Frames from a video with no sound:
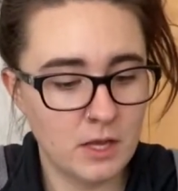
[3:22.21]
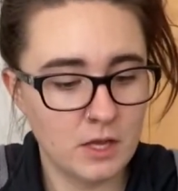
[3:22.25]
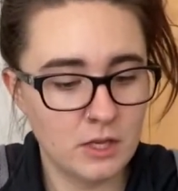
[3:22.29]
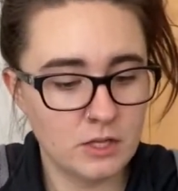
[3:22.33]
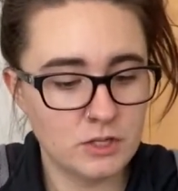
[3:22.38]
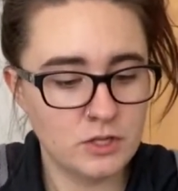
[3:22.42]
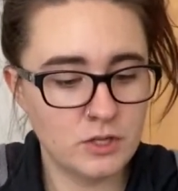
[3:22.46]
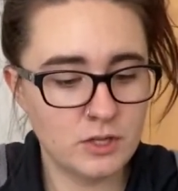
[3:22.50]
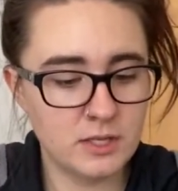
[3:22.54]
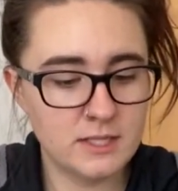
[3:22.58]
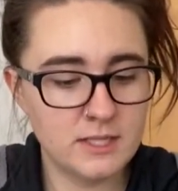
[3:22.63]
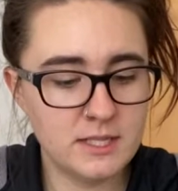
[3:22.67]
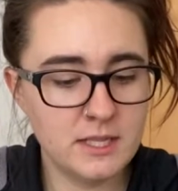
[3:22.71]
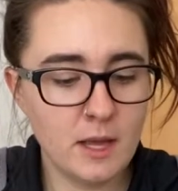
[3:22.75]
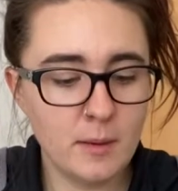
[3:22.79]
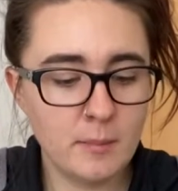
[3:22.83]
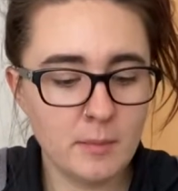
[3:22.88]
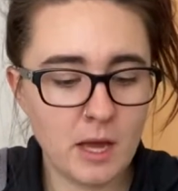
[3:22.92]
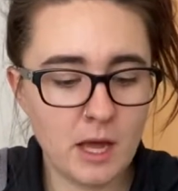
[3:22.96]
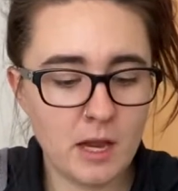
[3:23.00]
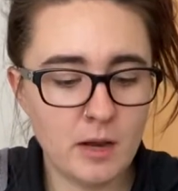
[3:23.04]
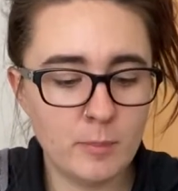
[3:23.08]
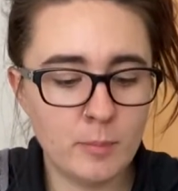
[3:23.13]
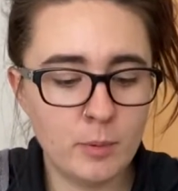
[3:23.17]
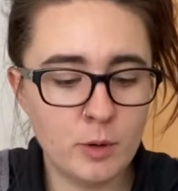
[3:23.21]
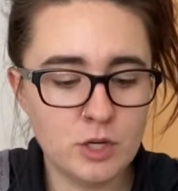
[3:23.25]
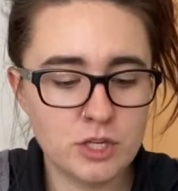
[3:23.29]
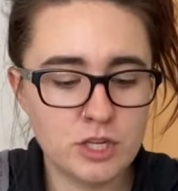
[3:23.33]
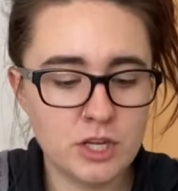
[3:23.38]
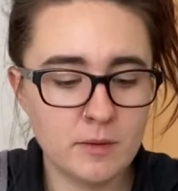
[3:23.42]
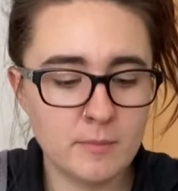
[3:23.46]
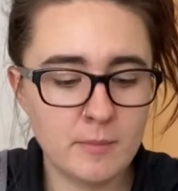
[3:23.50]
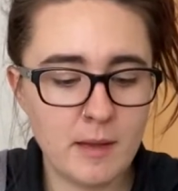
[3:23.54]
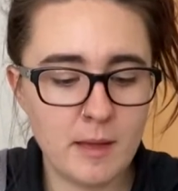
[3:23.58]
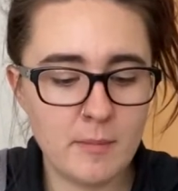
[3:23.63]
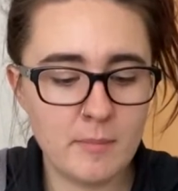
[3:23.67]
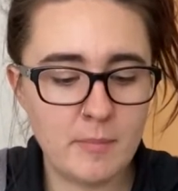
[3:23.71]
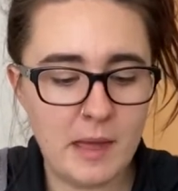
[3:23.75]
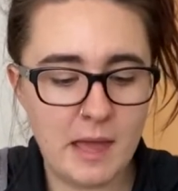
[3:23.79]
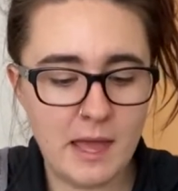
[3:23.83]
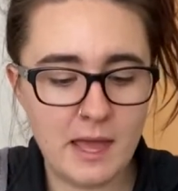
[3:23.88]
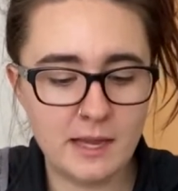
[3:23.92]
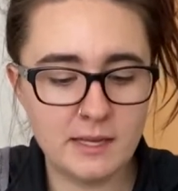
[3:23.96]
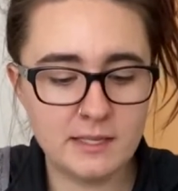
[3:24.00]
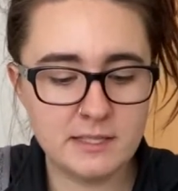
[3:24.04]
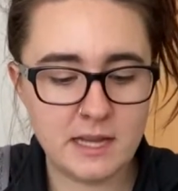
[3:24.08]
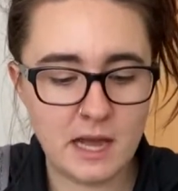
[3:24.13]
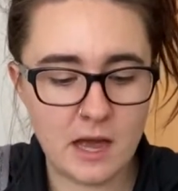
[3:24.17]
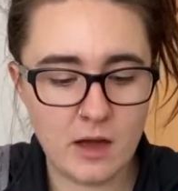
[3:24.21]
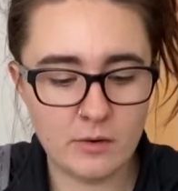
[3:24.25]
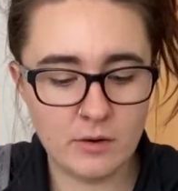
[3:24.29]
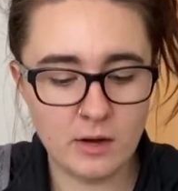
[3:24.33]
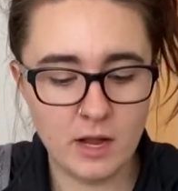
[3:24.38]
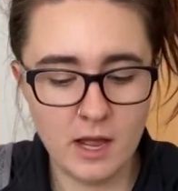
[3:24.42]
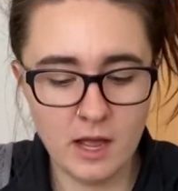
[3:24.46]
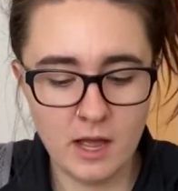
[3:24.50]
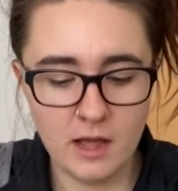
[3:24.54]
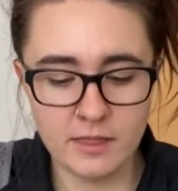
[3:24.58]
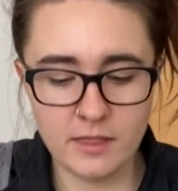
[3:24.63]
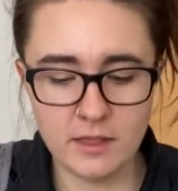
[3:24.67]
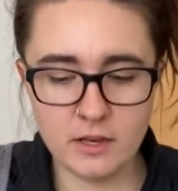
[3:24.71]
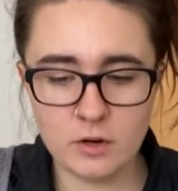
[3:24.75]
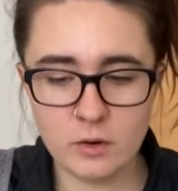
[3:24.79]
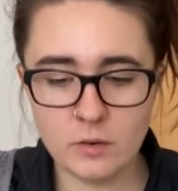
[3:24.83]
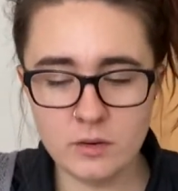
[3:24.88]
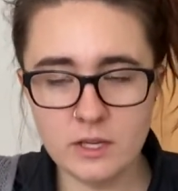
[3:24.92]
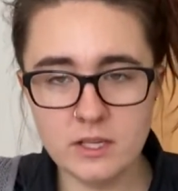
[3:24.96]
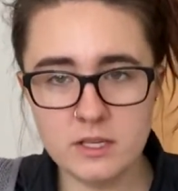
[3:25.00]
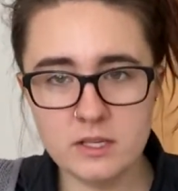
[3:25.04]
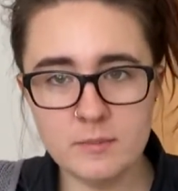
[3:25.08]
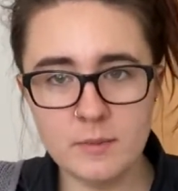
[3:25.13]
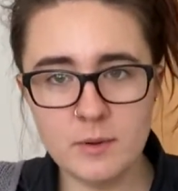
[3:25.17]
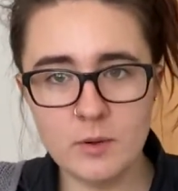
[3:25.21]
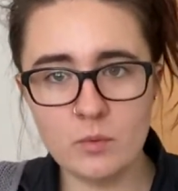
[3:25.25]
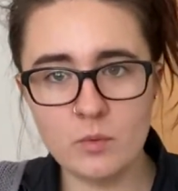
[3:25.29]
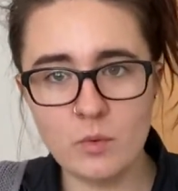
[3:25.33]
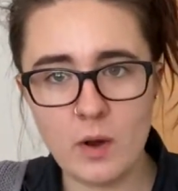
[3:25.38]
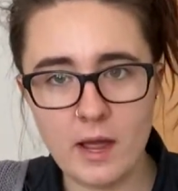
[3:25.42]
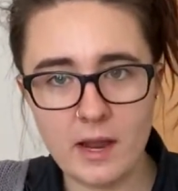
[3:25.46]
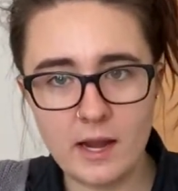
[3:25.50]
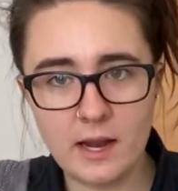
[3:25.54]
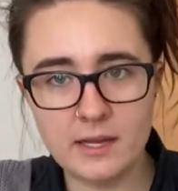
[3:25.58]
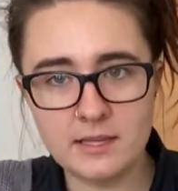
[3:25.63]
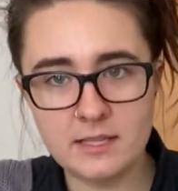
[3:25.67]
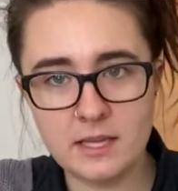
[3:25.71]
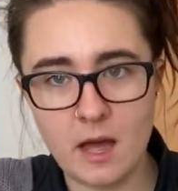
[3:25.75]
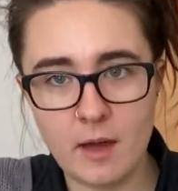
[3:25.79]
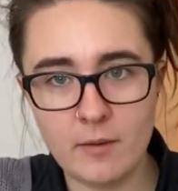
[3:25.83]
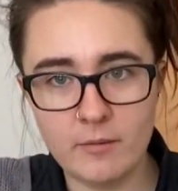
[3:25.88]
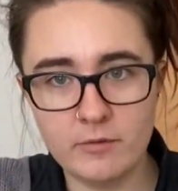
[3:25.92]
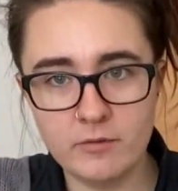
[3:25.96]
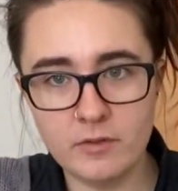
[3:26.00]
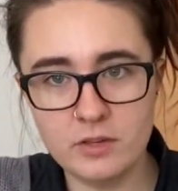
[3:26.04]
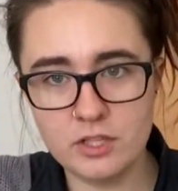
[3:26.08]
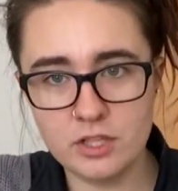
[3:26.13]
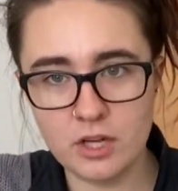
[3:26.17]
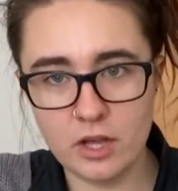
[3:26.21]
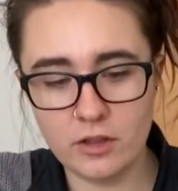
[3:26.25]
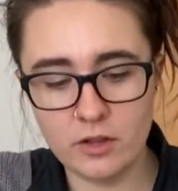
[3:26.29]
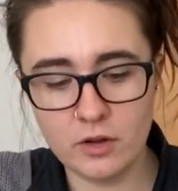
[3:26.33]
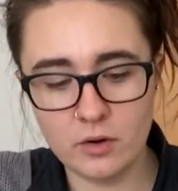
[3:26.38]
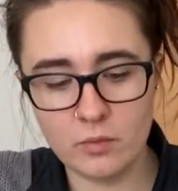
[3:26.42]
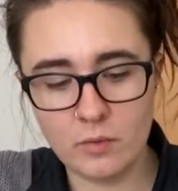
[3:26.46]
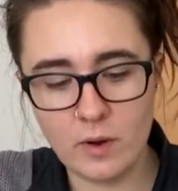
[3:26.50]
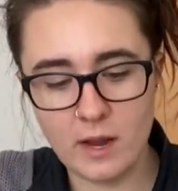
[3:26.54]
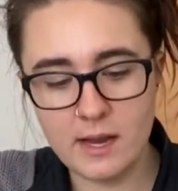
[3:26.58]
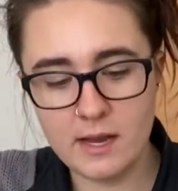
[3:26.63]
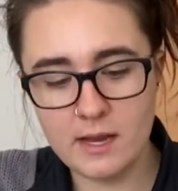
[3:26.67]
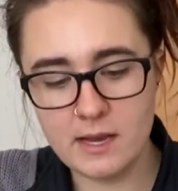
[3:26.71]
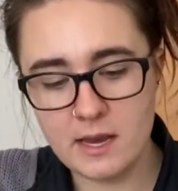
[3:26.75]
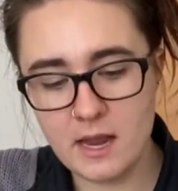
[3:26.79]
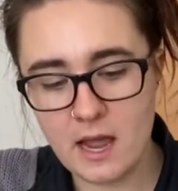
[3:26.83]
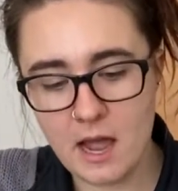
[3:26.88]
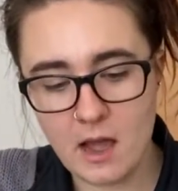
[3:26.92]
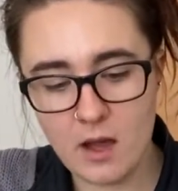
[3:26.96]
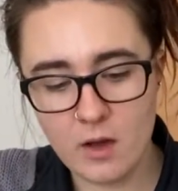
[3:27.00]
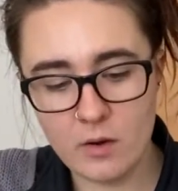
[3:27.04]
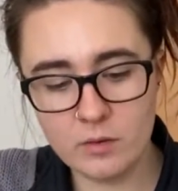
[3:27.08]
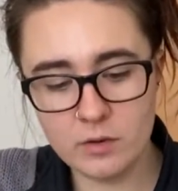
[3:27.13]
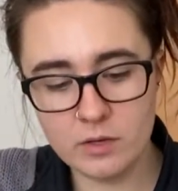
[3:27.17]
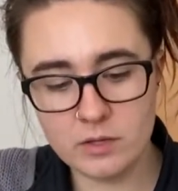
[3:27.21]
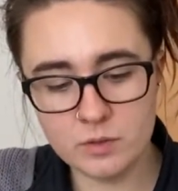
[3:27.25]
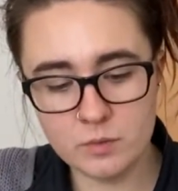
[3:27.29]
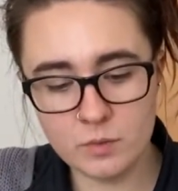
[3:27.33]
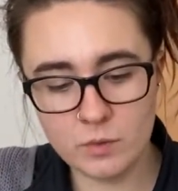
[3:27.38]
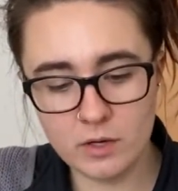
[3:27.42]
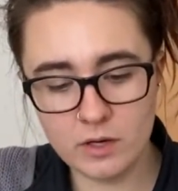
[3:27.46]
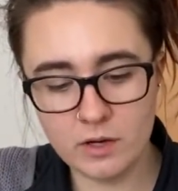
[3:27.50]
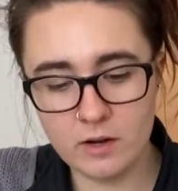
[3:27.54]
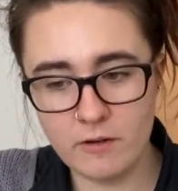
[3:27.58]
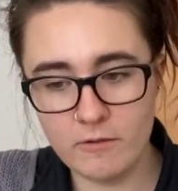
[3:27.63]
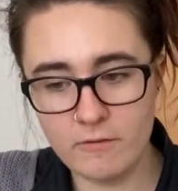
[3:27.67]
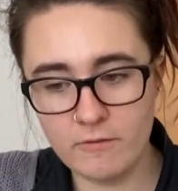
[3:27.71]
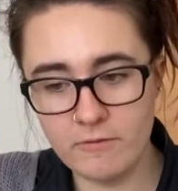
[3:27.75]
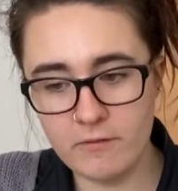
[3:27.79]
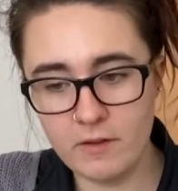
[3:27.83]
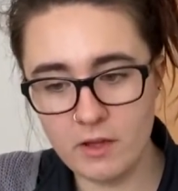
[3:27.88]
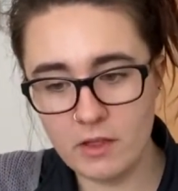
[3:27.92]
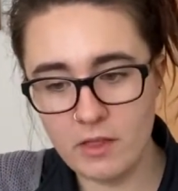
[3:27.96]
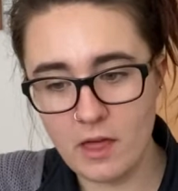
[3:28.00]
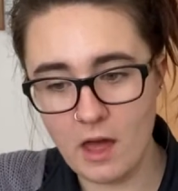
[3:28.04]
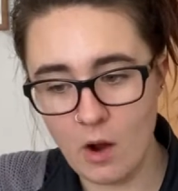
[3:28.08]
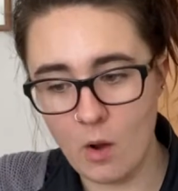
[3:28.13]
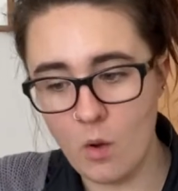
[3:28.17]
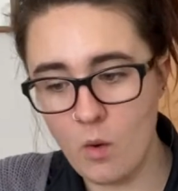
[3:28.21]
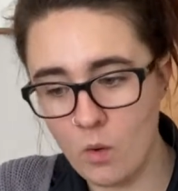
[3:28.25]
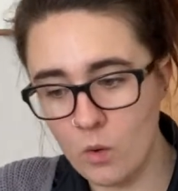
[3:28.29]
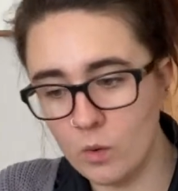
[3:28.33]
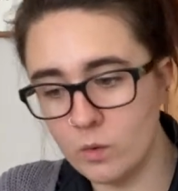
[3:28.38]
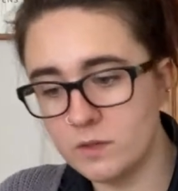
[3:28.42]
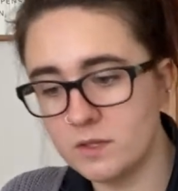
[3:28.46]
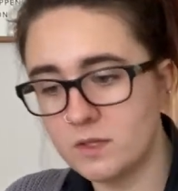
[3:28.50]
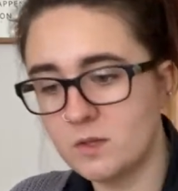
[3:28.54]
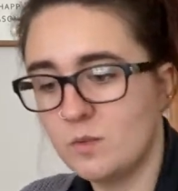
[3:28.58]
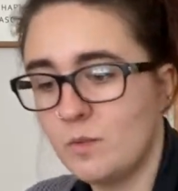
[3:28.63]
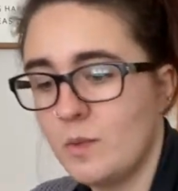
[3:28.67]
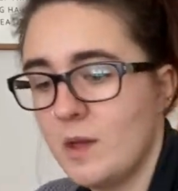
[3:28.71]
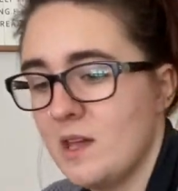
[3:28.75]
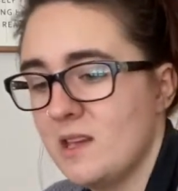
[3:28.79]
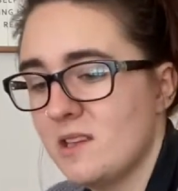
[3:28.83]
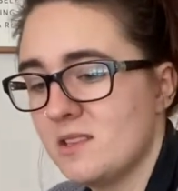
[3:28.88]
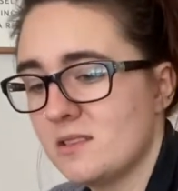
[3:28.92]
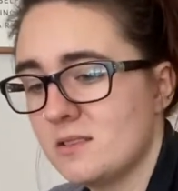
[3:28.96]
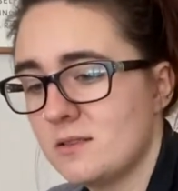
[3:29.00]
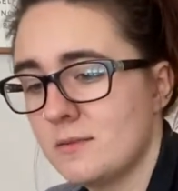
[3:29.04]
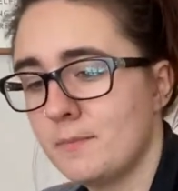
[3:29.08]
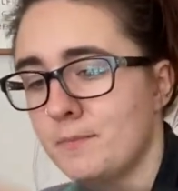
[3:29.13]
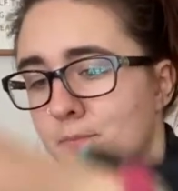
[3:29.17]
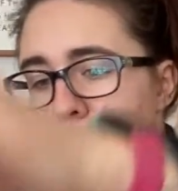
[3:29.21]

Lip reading: So you can see I'm kind of pushing my bag down. They don't need to be right on top of each other right now because we're gonna fill that whole space.